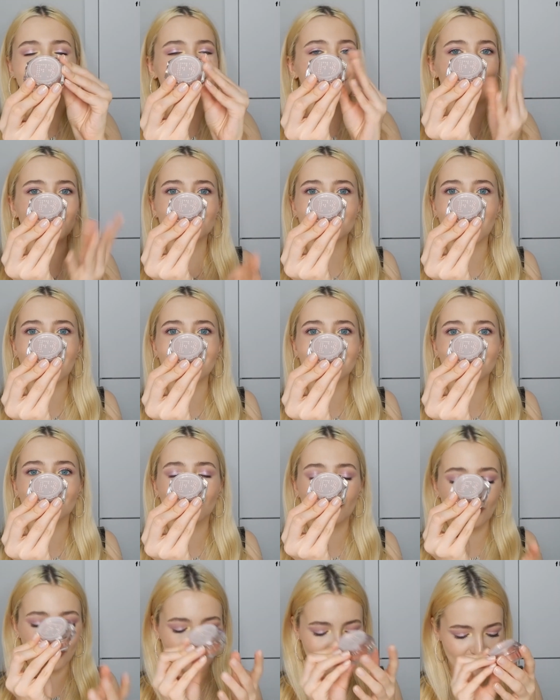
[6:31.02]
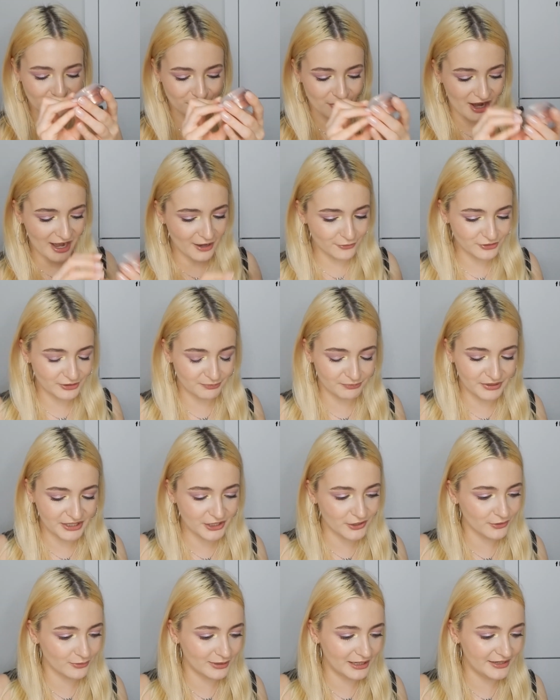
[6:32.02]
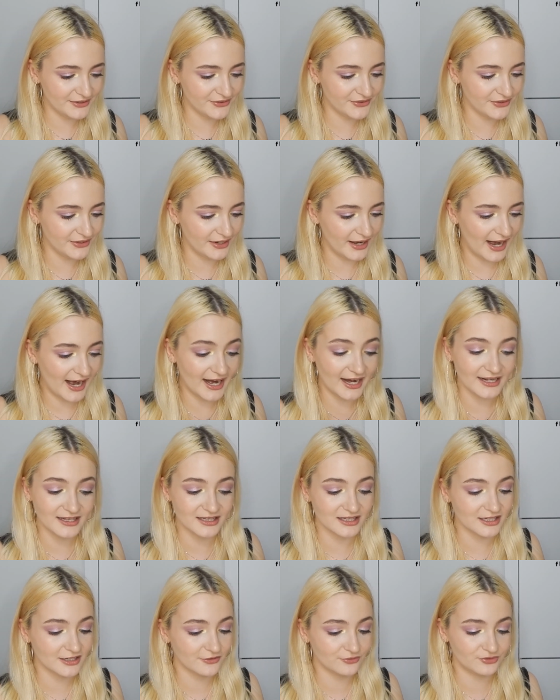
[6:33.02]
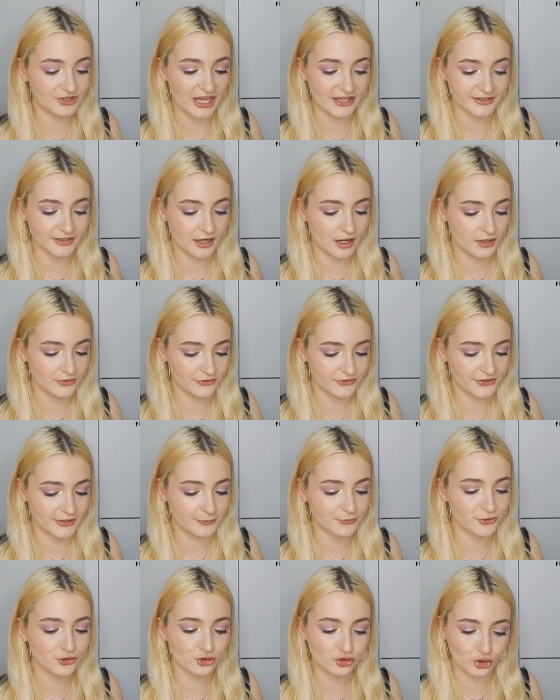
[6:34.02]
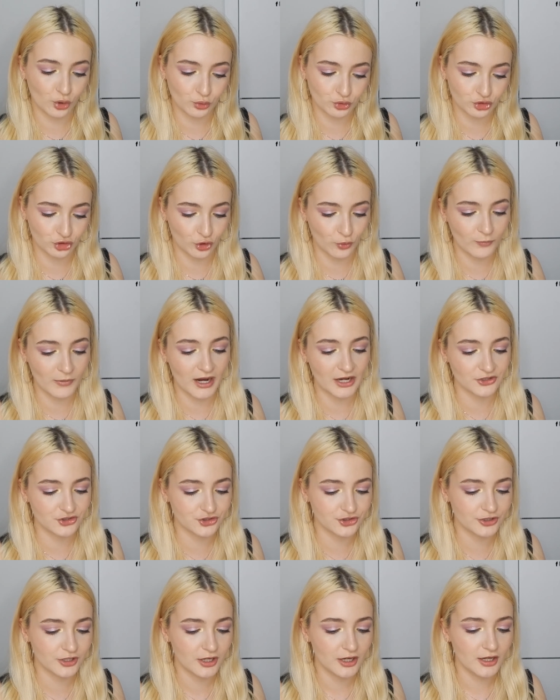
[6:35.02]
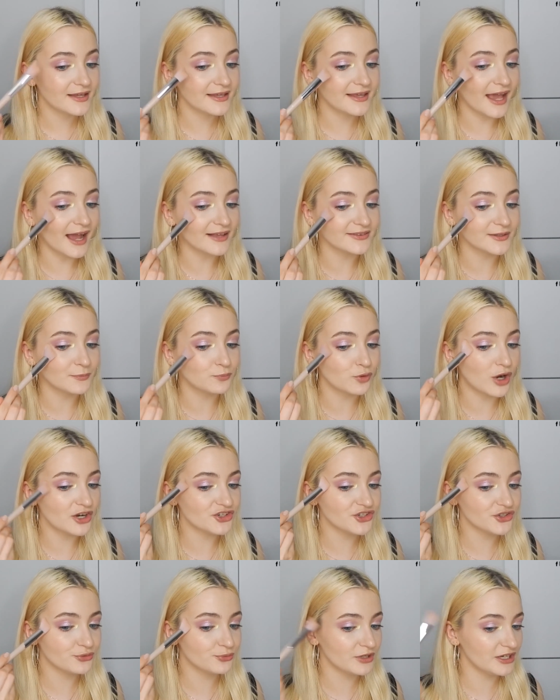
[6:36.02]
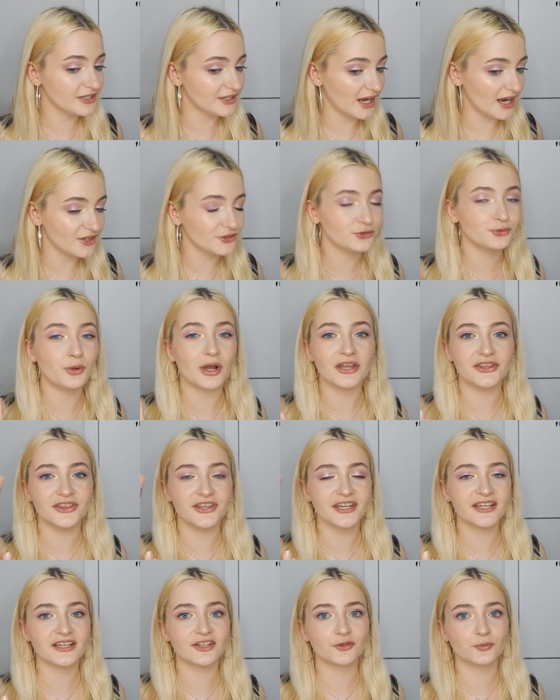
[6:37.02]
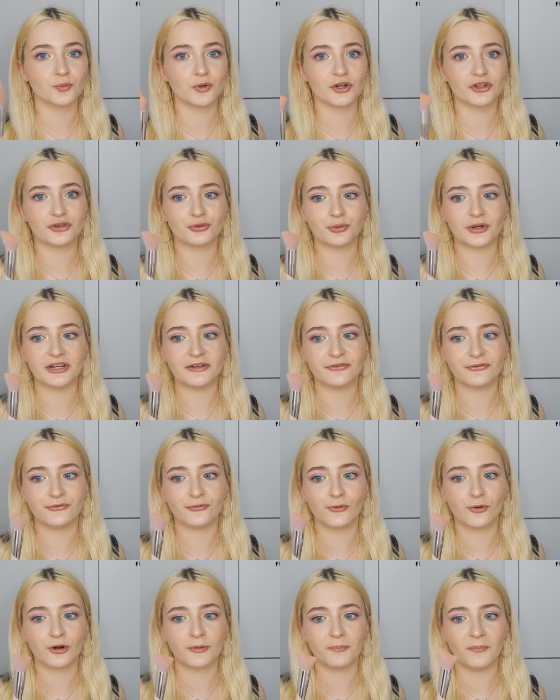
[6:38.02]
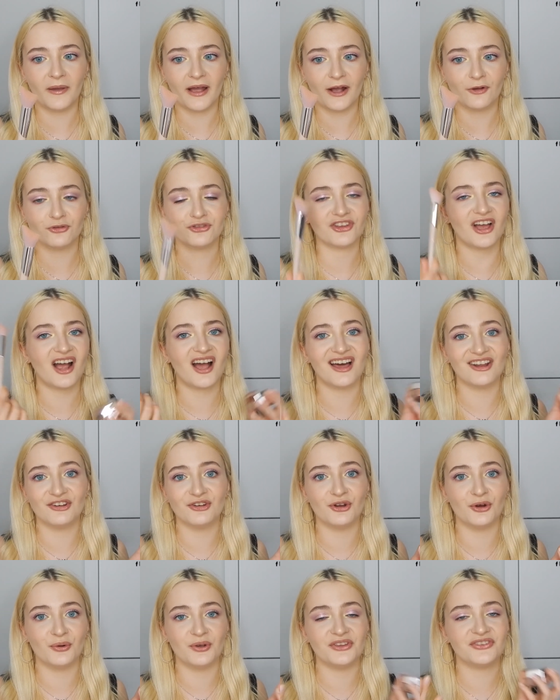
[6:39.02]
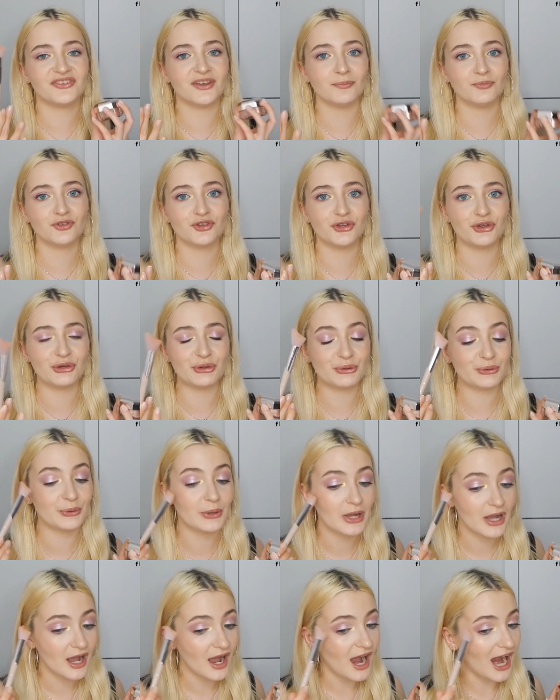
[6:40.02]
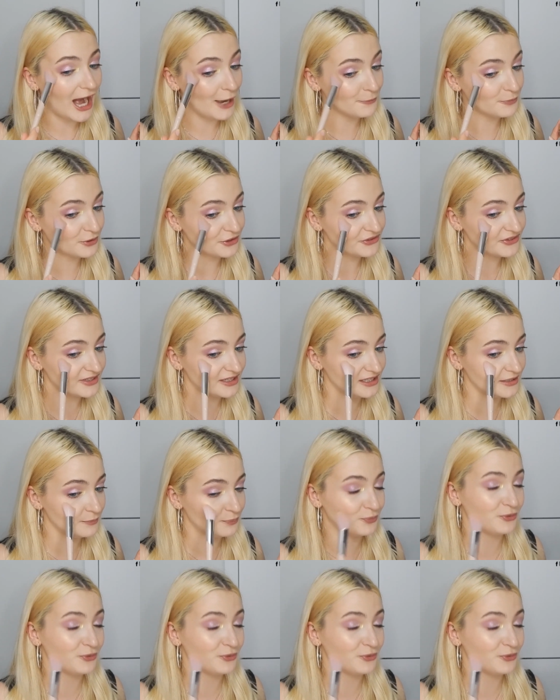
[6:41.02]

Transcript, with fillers: So it's not gonna move around and be crazy. I love that concept so, so much. Yeah, the brush is really nice. Do I think it's worth 24 pounds? I don't know, it's up to you. I personally